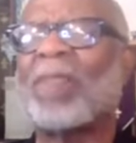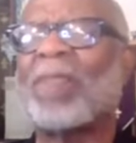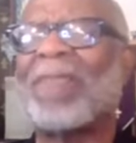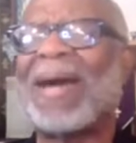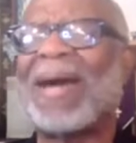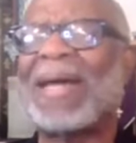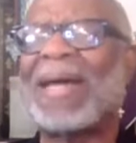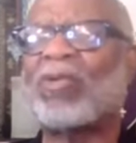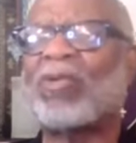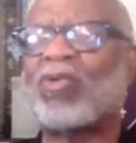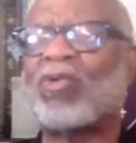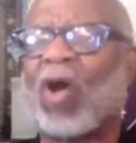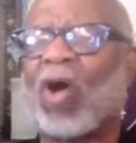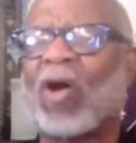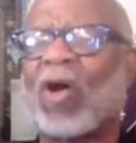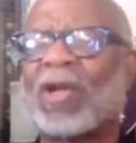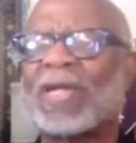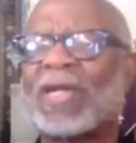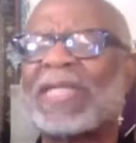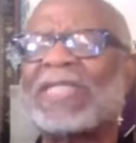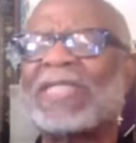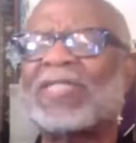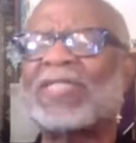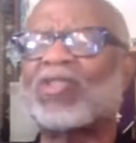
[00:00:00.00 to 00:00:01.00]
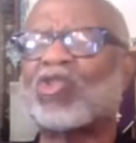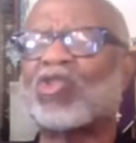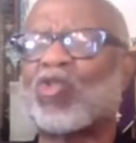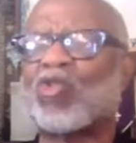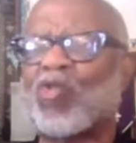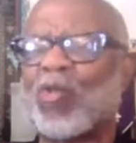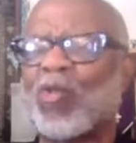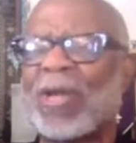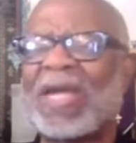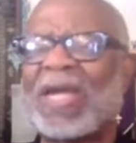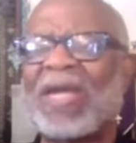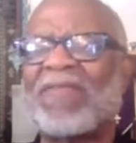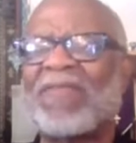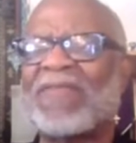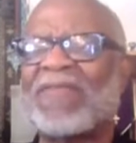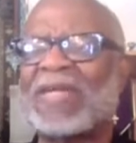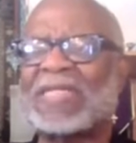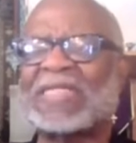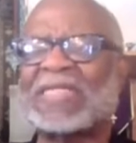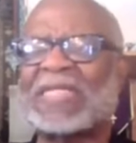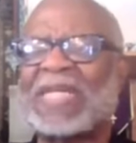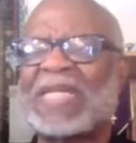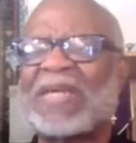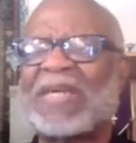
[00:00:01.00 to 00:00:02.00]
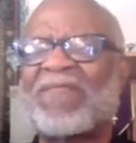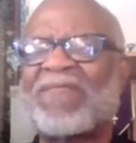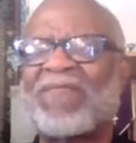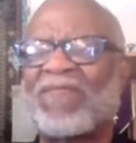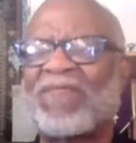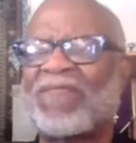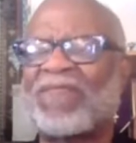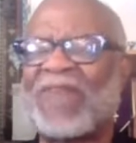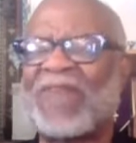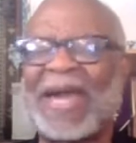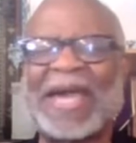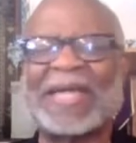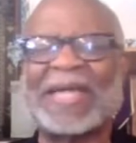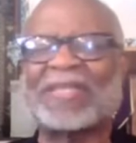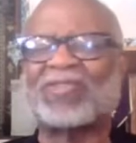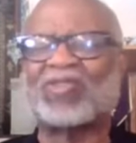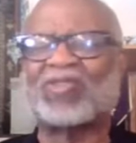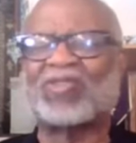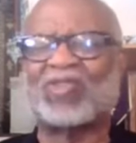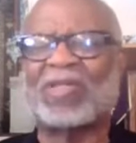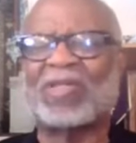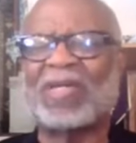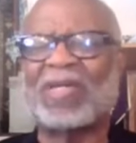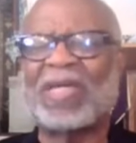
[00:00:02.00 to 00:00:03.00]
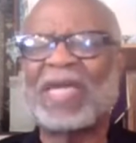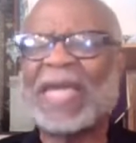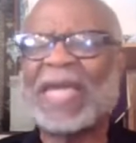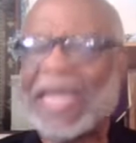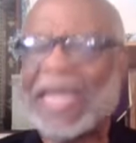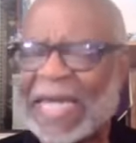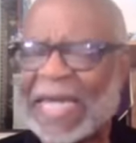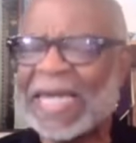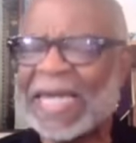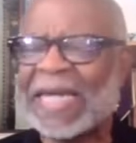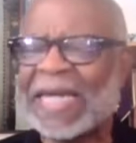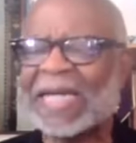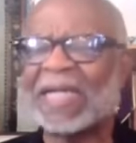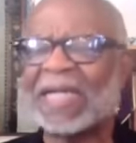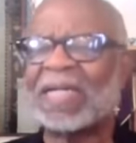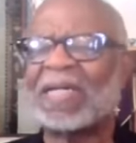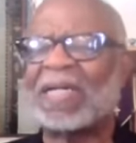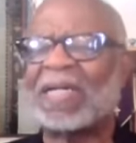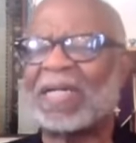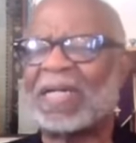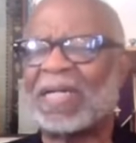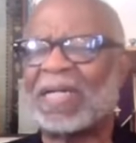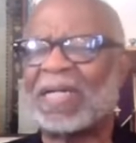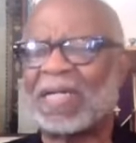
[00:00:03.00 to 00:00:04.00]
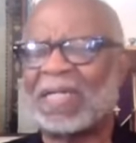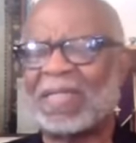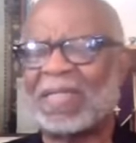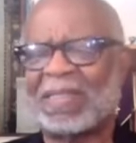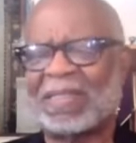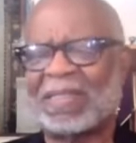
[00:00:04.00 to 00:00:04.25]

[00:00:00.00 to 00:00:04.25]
my daughter is grievously vexed. Heal her.